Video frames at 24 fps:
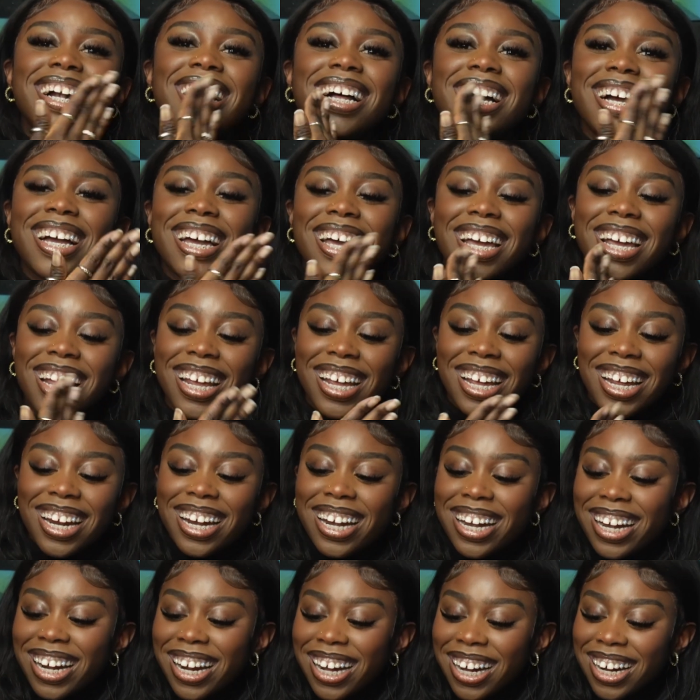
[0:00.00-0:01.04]
Okay.
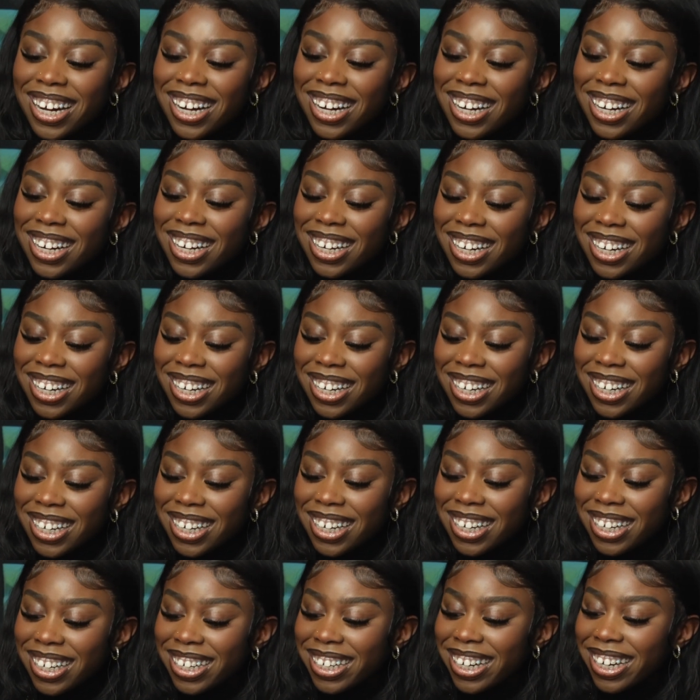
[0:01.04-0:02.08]
Now,
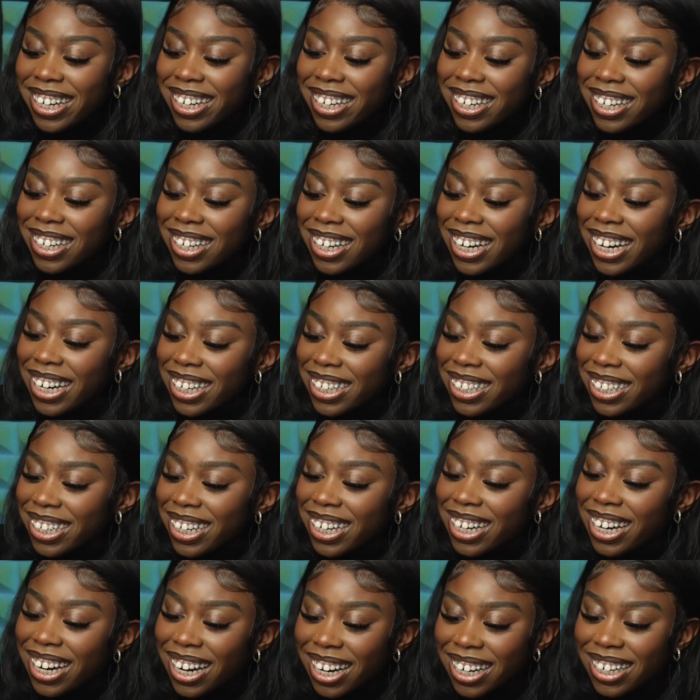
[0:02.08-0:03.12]
you take your wax
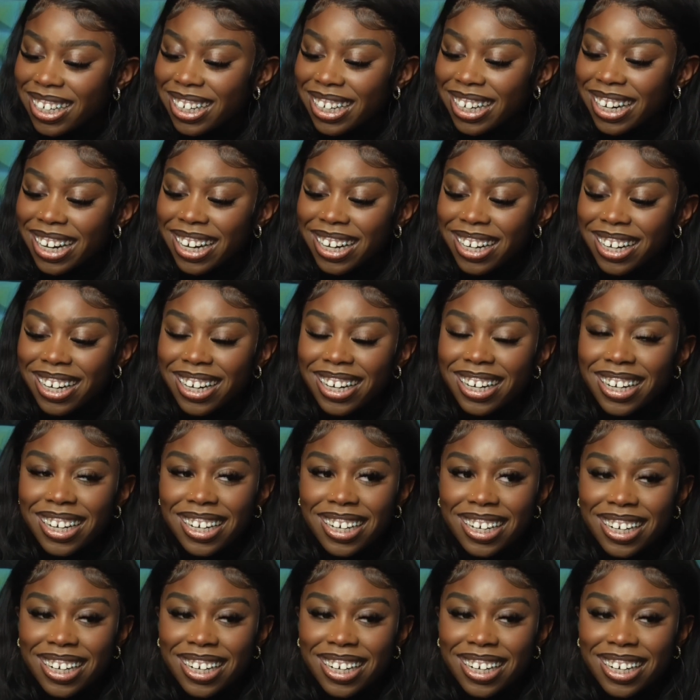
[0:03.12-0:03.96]
tip applicator.